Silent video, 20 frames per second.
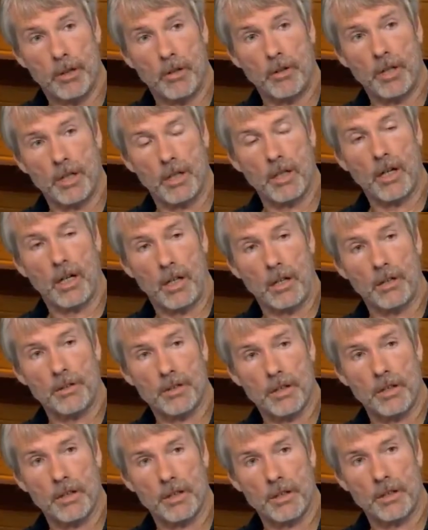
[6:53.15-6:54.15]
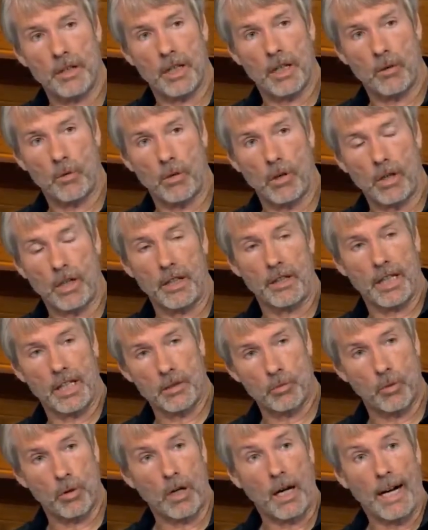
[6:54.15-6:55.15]
billion in this network. And
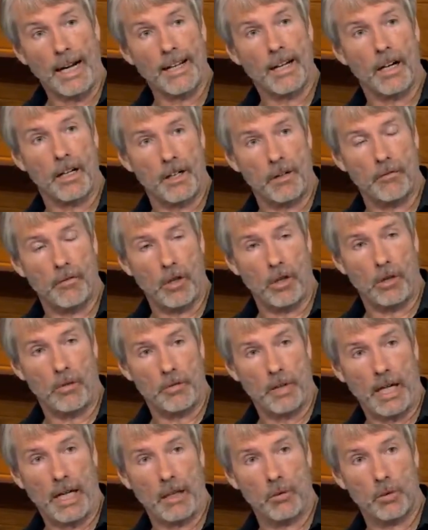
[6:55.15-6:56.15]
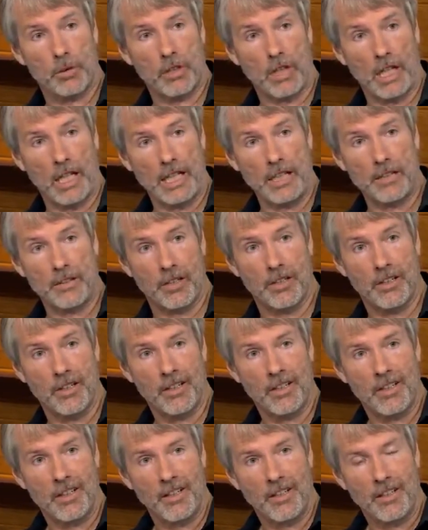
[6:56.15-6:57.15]
that's where I got involved. I was late.
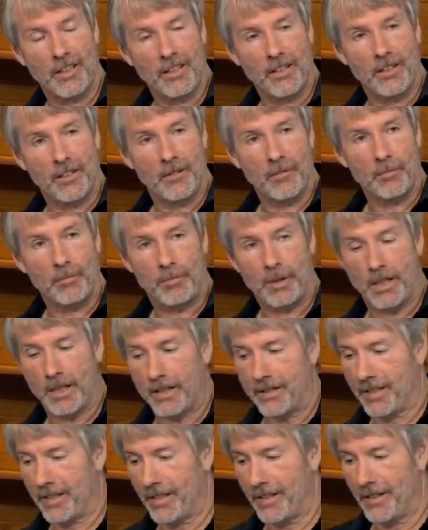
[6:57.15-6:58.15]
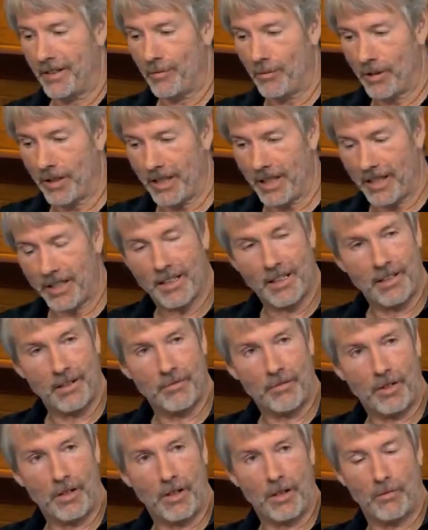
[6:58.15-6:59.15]
But when I got
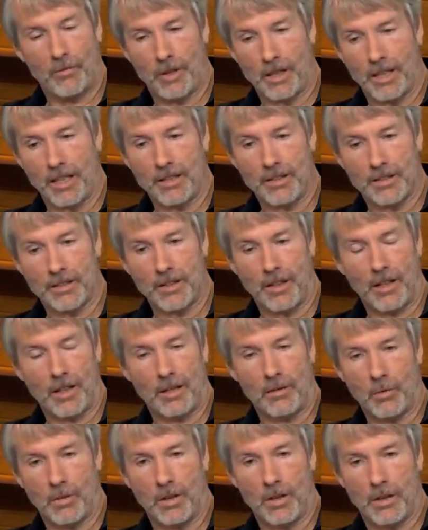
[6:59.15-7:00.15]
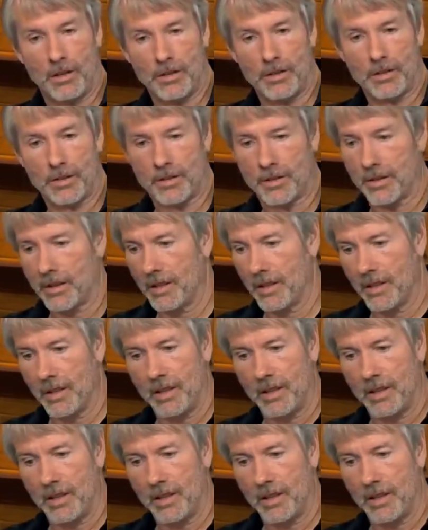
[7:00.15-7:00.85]
involved, what I saw was